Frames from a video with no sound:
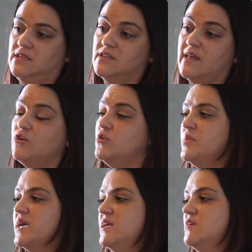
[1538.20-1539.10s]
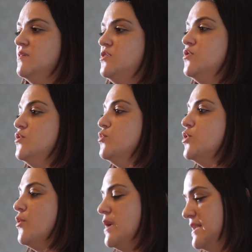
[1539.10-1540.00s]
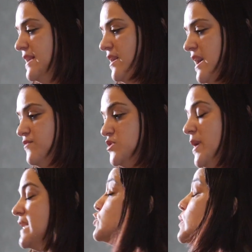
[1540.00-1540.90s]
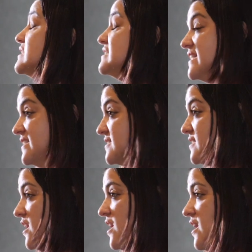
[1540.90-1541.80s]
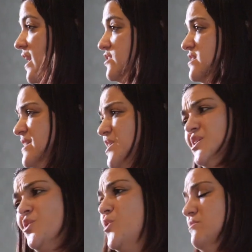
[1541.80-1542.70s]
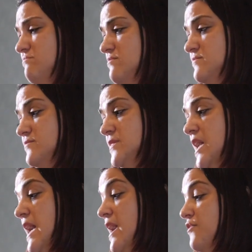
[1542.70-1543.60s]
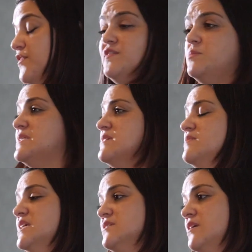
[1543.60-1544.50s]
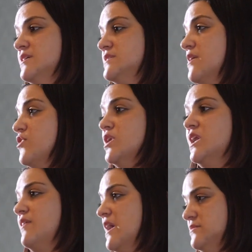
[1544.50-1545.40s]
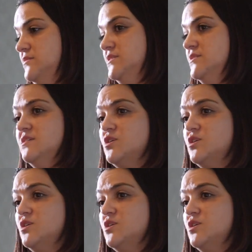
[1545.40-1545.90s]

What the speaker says: So that could be you go in after pay 26 and you say, you know what, 50% of these guys, I've got nothing else.